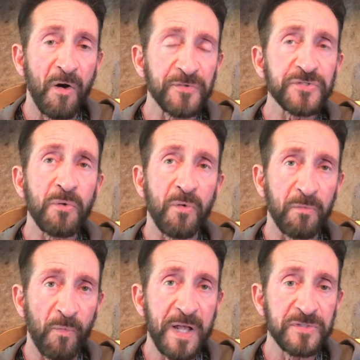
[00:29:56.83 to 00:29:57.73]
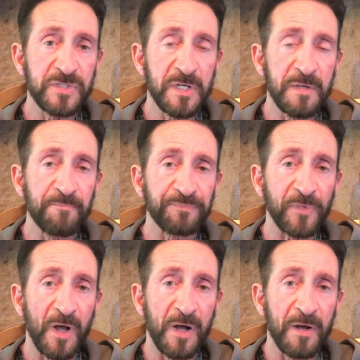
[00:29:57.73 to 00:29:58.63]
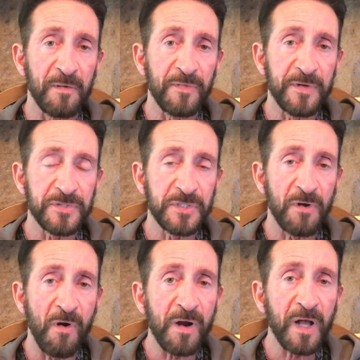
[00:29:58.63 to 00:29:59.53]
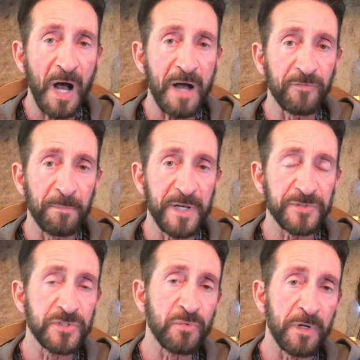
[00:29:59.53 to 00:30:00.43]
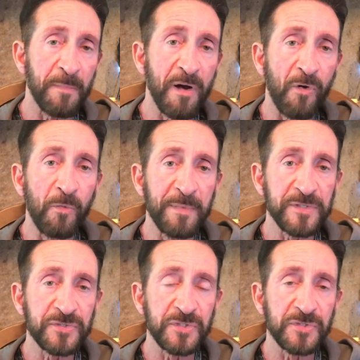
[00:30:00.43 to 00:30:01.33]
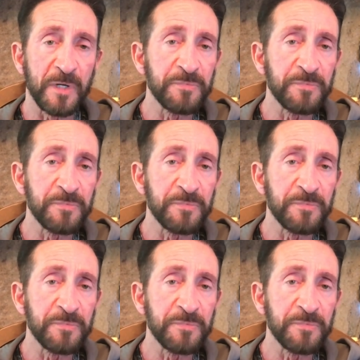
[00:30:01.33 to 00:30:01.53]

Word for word: Also on Wednesday, uh, there's an archival message, one of my old messages